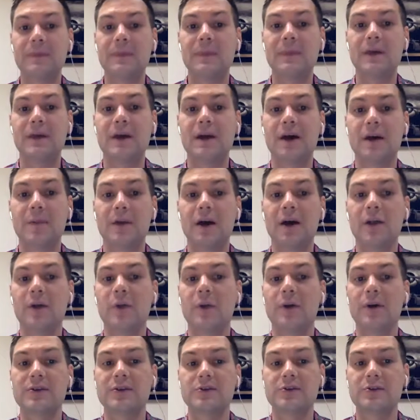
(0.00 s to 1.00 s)

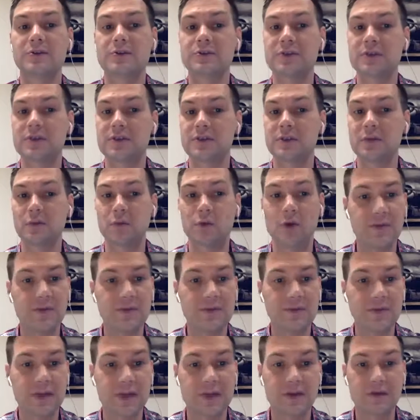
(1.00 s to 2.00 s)
Otherwise, students just enroll
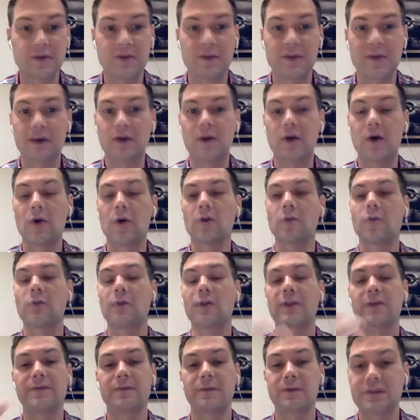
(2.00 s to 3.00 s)
themselves with that code. When they
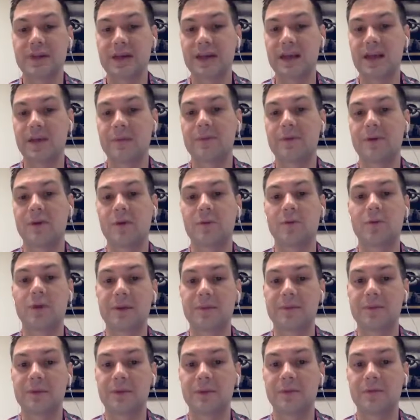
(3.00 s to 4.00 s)
first sign up, it'll
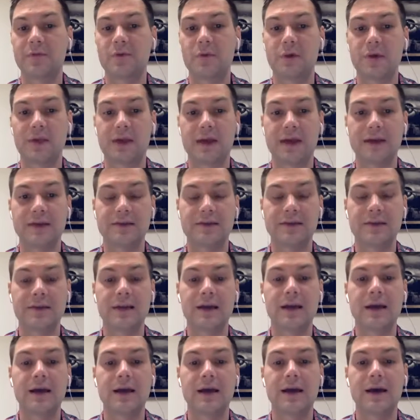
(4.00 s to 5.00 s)
prompt them for that.
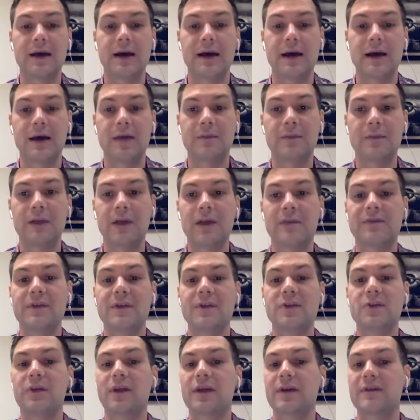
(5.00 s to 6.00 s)
And if they
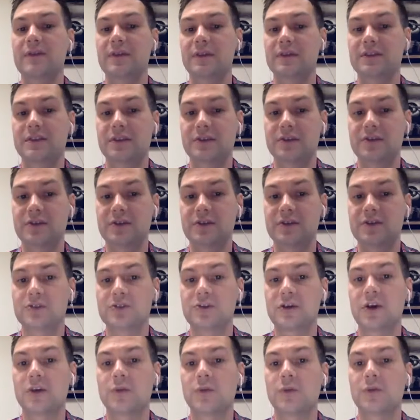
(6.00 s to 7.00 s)
don't have the extension
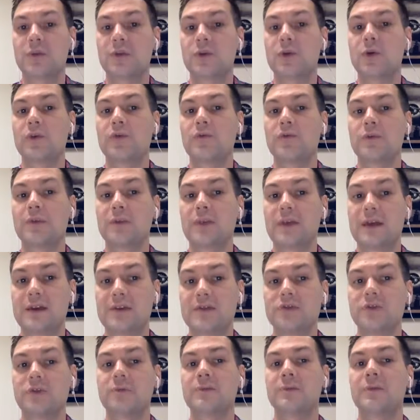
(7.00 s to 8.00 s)
installed when they're going from
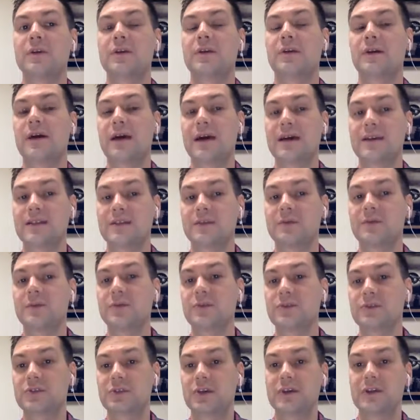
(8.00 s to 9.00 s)
Classroom, it'll ask them to
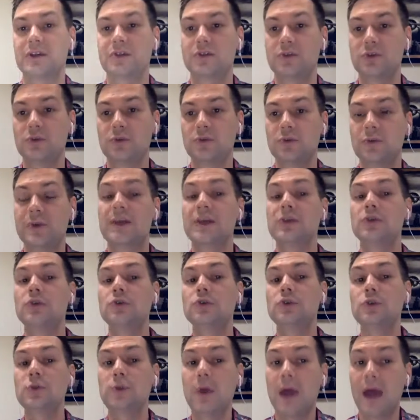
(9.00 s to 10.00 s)
install it too. But they
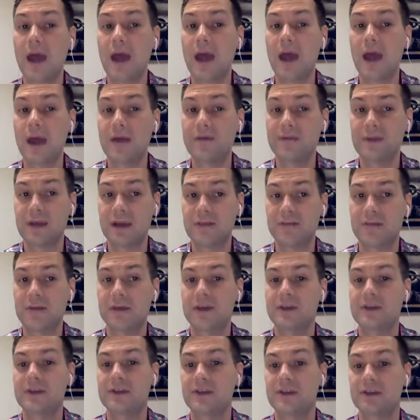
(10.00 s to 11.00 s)
do have to have the
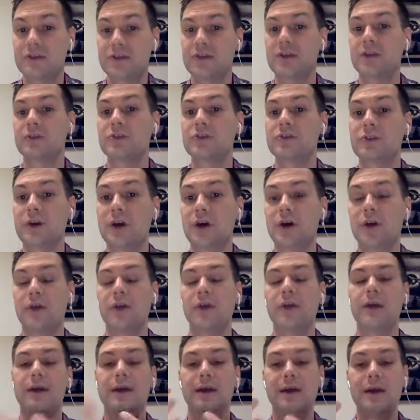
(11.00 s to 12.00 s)
extension installed.
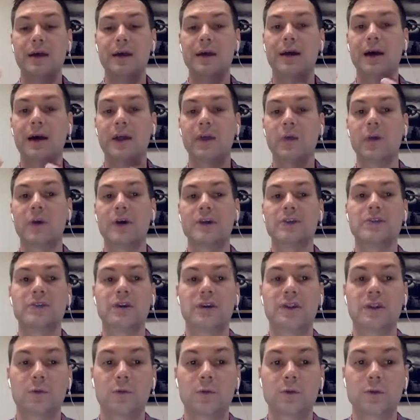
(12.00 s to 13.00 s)
Otherwise,
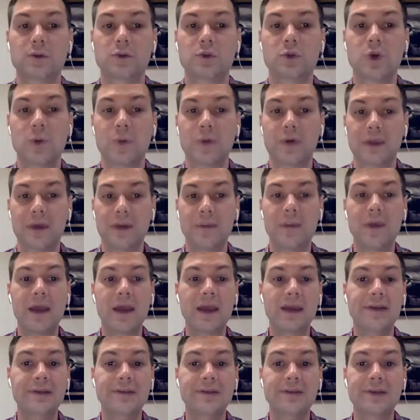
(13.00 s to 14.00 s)
nothing will show up on that
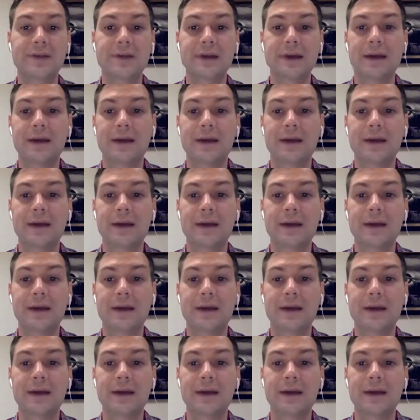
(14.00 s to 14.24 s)
page.